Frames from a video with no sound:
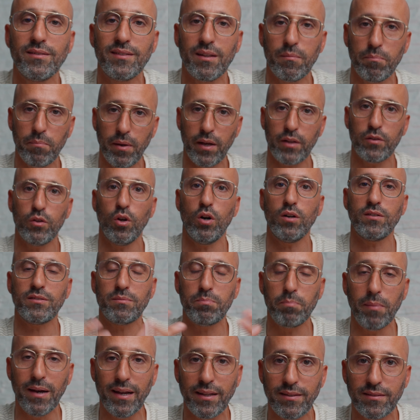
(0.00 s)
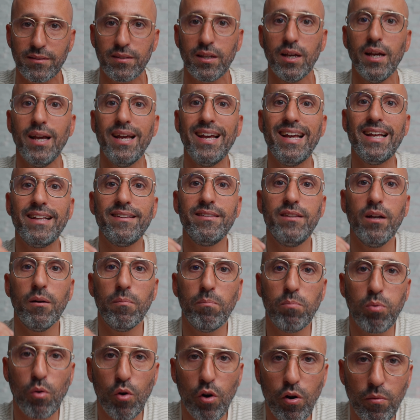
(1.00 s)
and bad dogs, but the
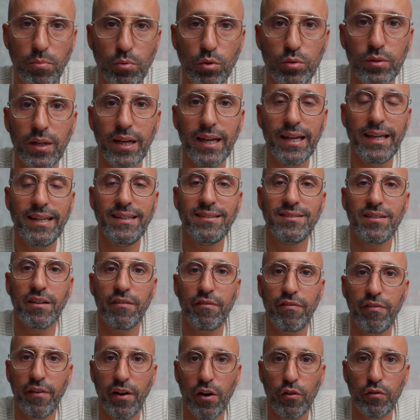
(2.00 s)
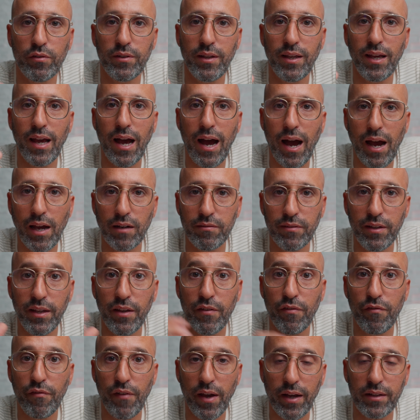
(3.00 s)
Boerboel is a very highly
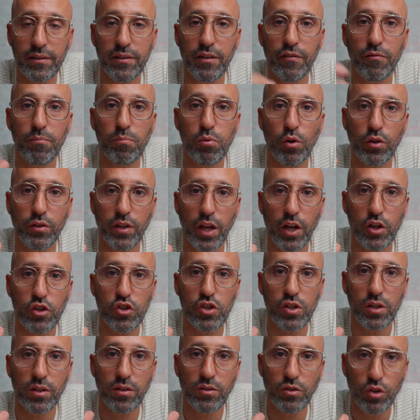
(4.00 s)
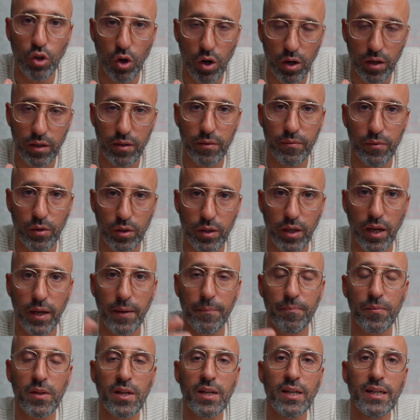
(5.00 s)
effective protection dog,
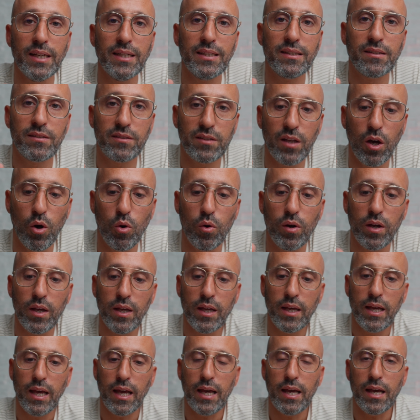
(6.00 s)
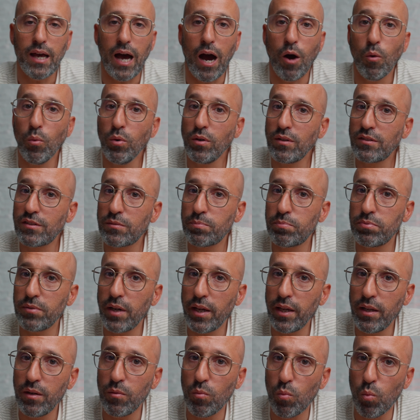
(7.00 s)
okay? So, I will
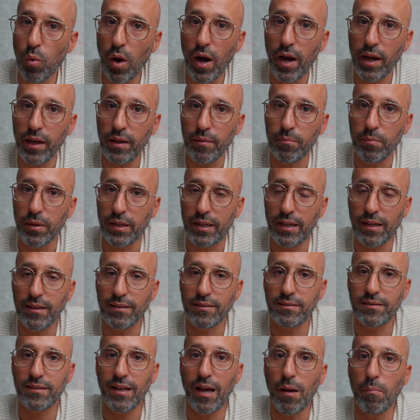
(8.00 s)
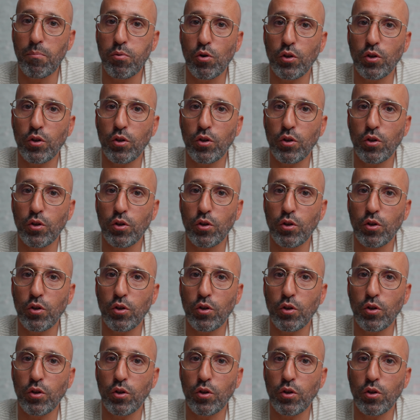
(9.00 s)
explain why. Because a